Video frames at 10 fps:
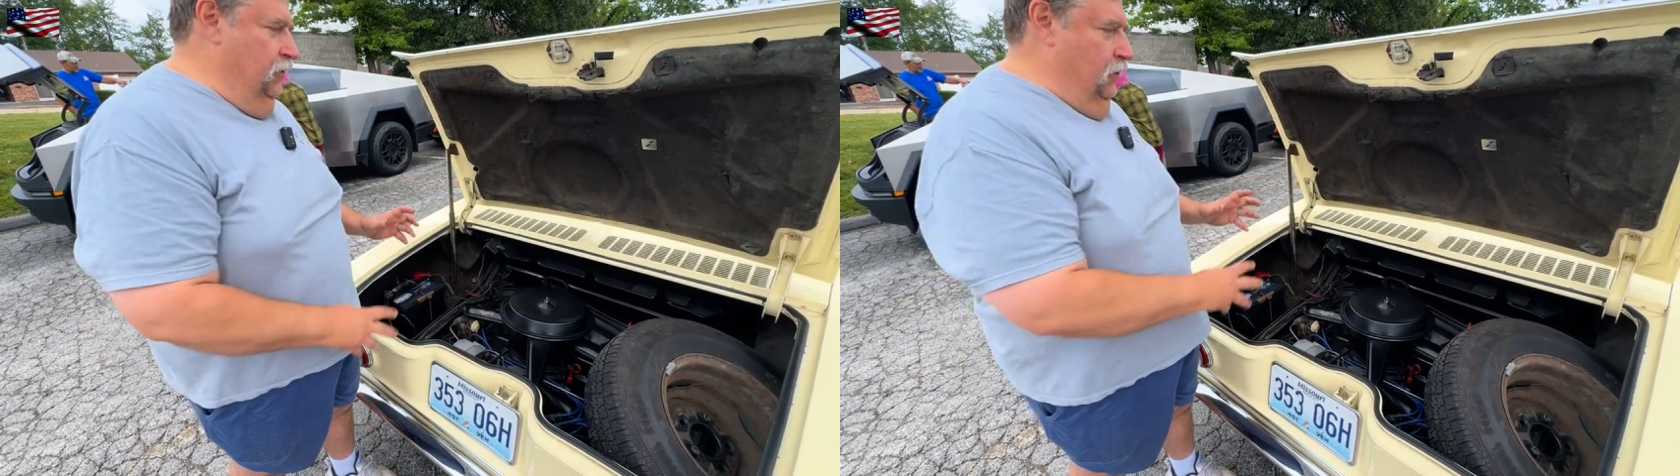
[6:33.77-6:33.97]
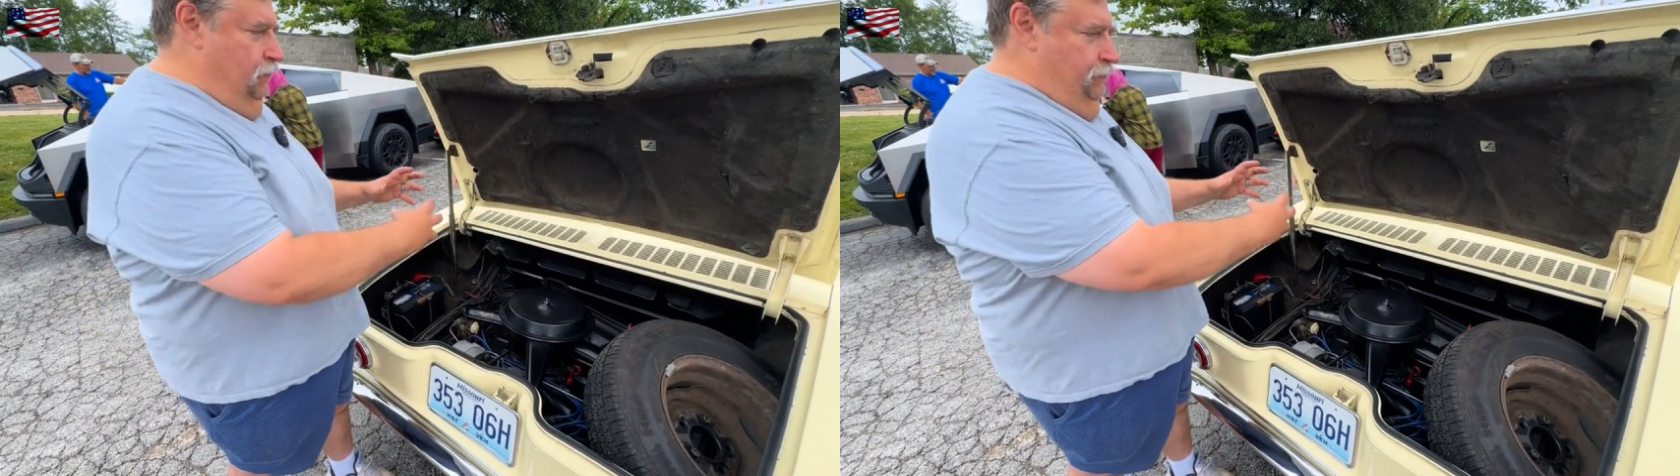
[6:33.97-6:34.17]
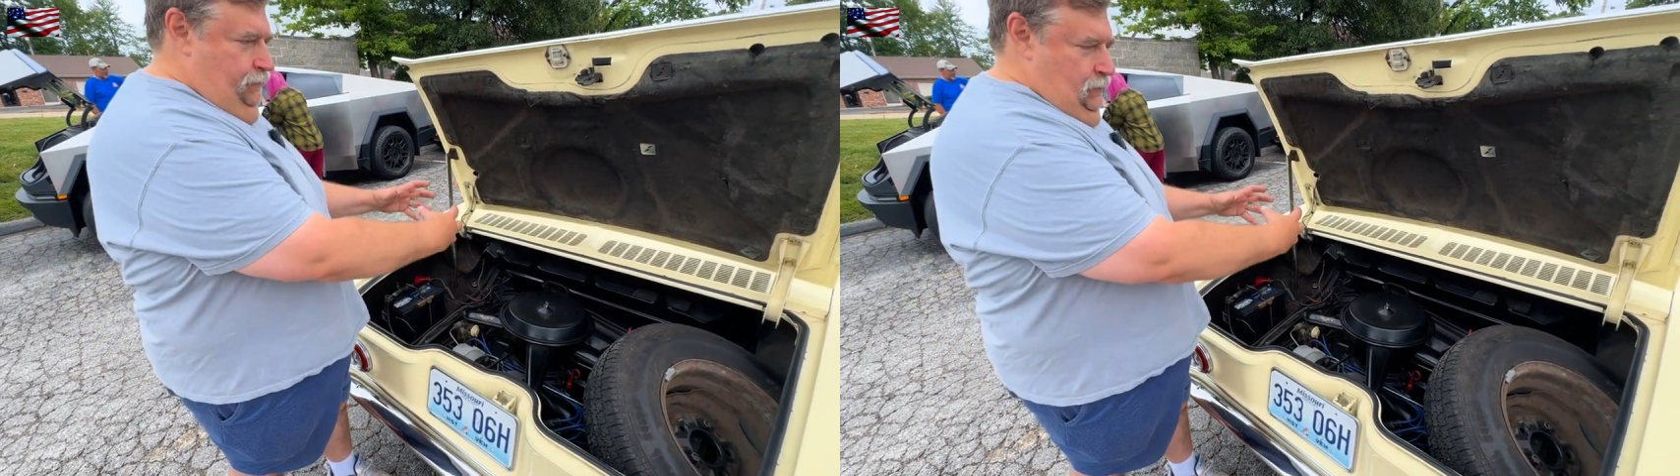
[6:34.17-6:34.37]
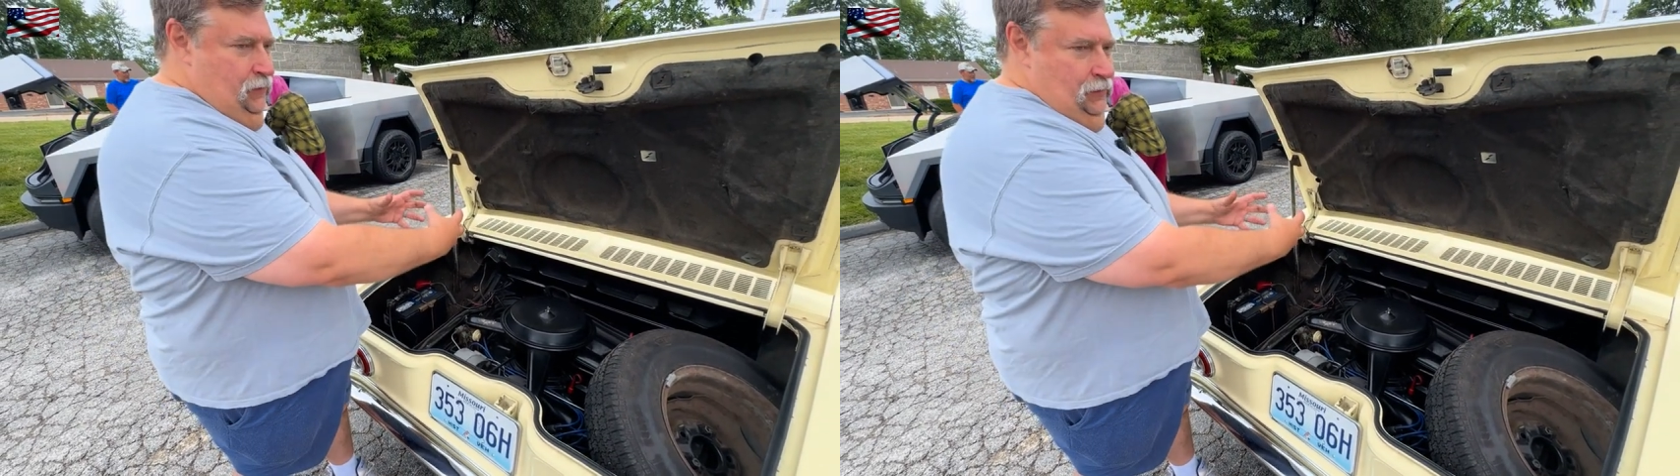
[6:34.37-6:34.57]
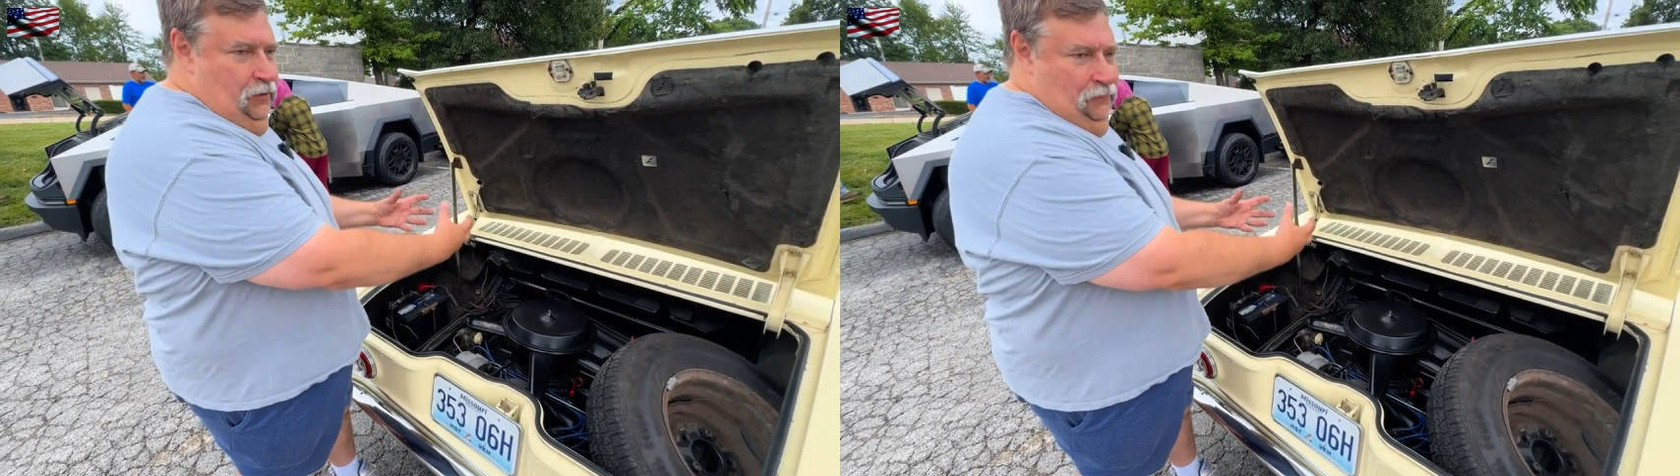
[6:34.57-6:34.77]
the
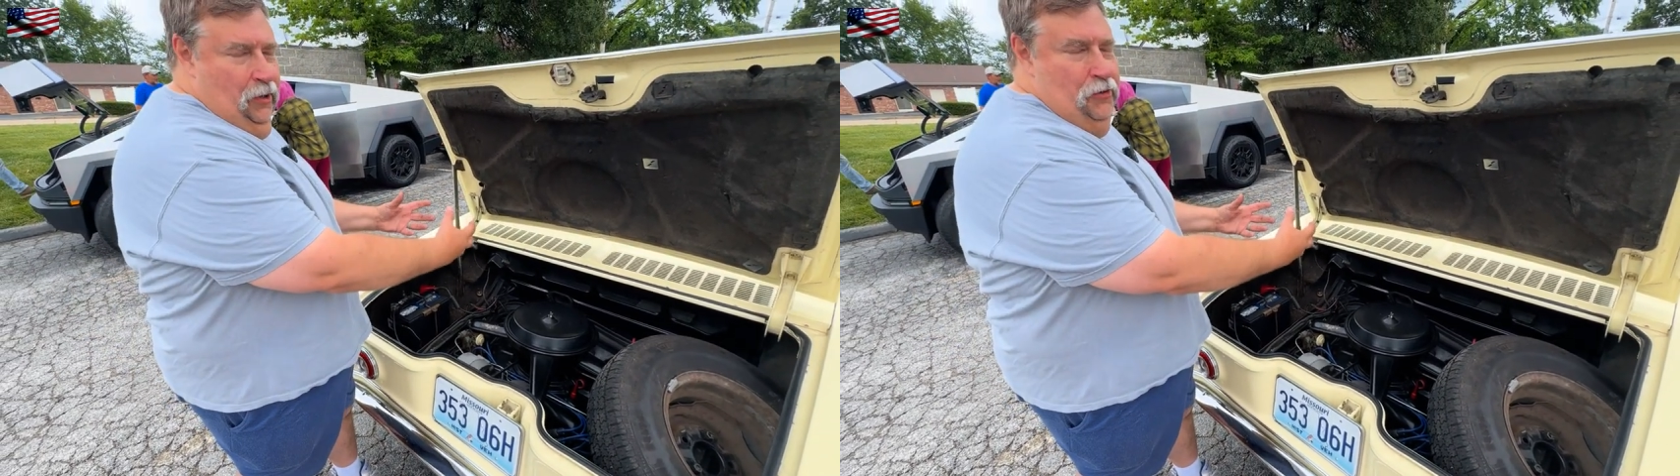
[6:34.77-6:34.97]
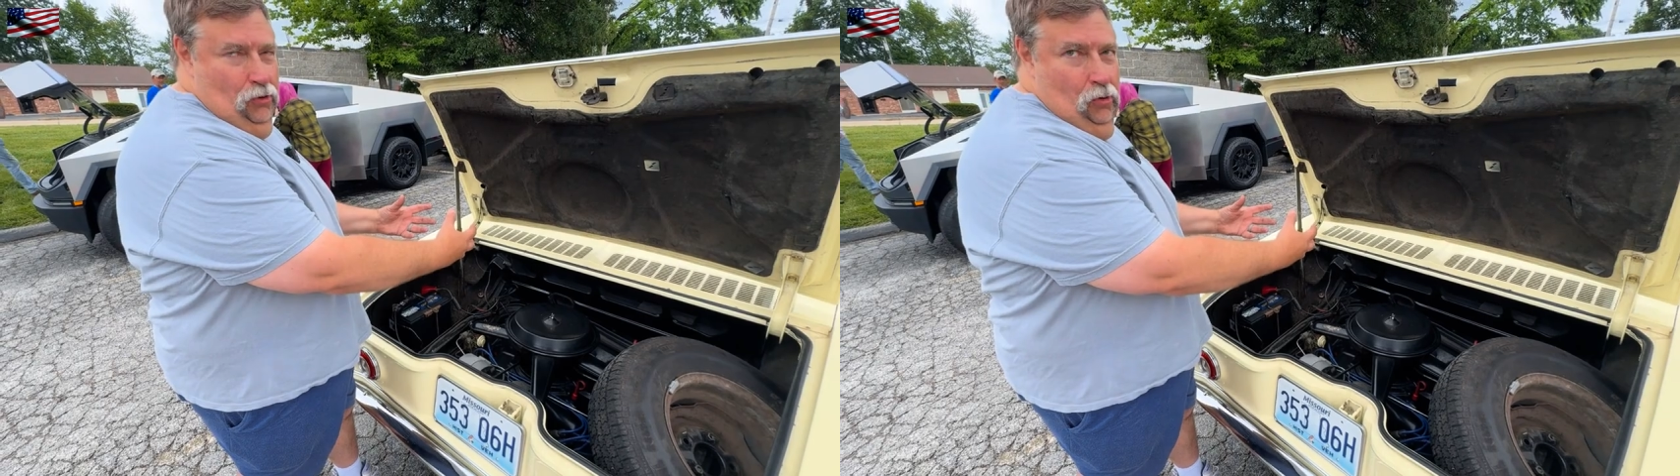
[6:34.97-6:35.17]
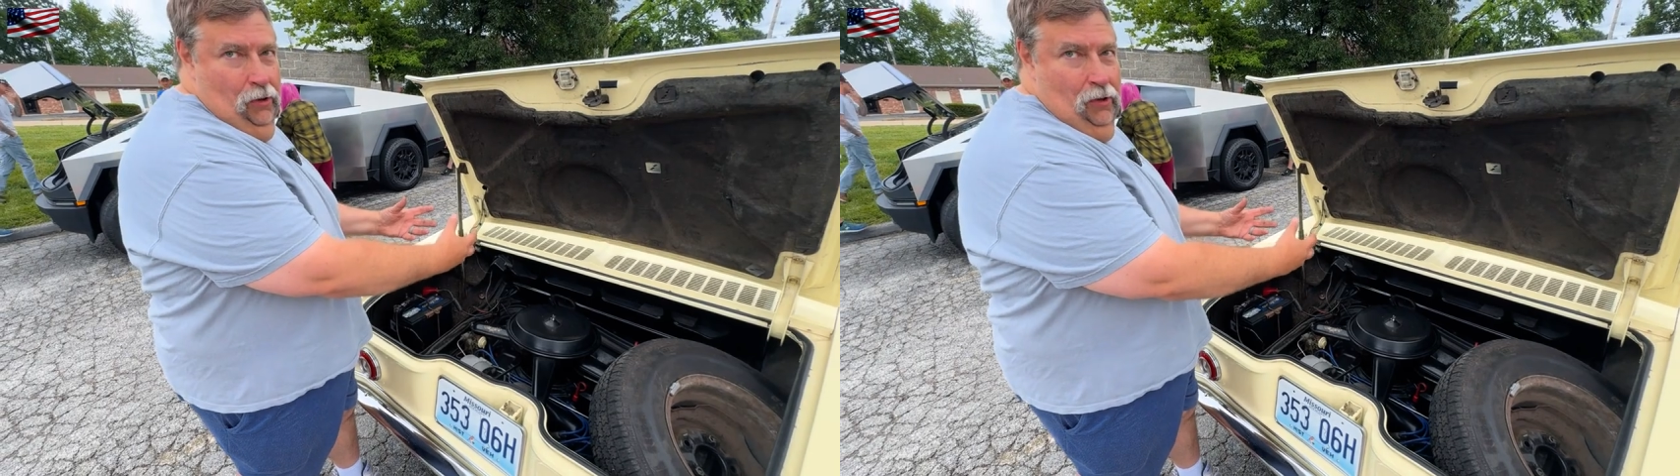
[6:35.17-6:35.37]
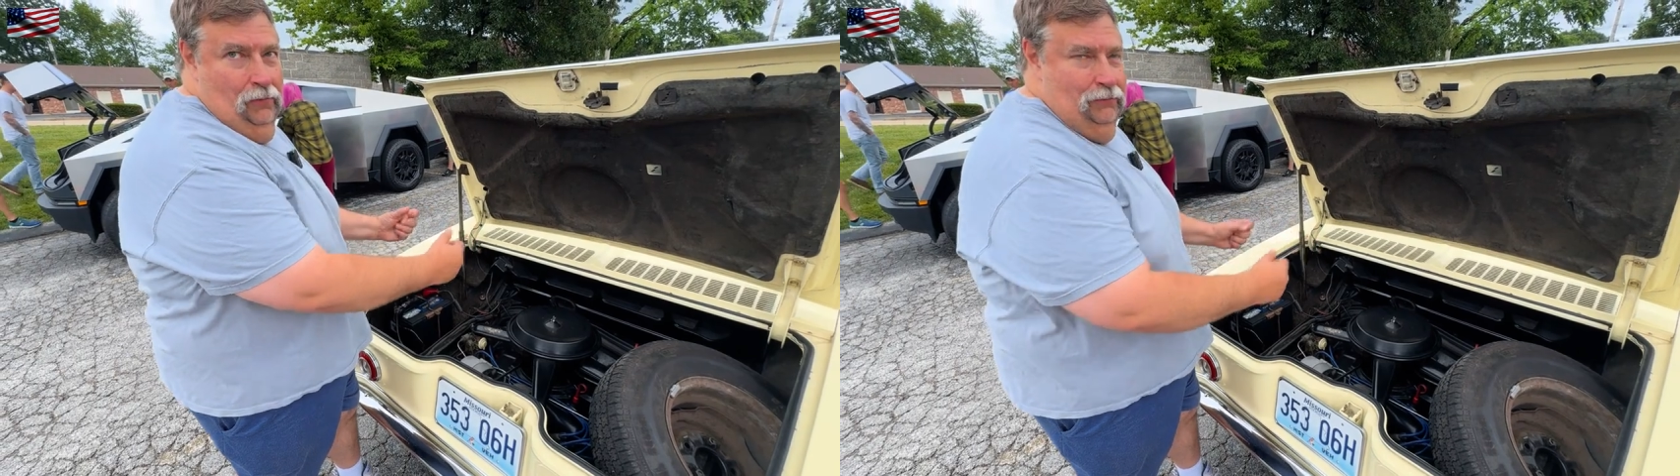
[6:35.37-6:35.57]
differential oil.